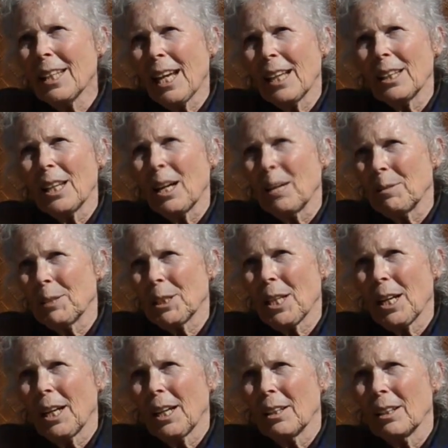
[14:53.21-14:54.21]
that
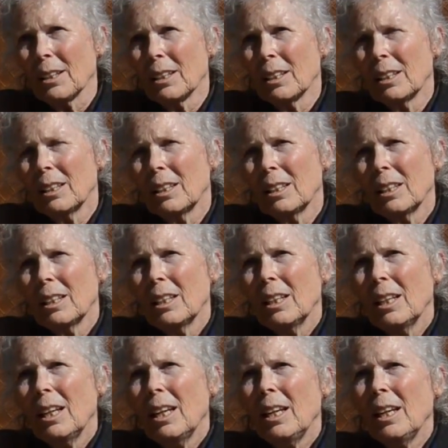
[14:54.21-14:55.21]
lifestyle.
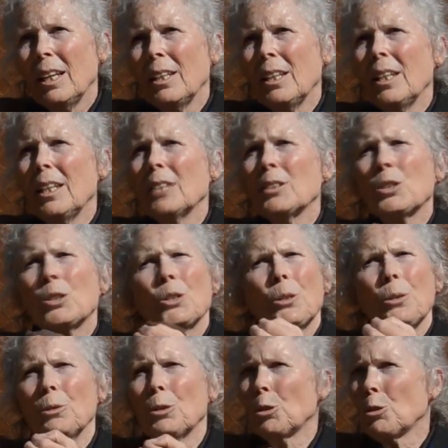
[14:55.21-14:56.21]
It's
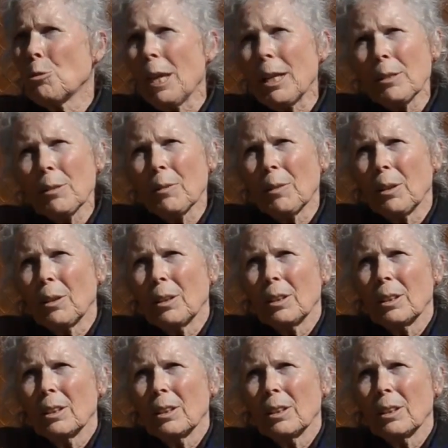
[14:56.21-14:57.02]
too stressful.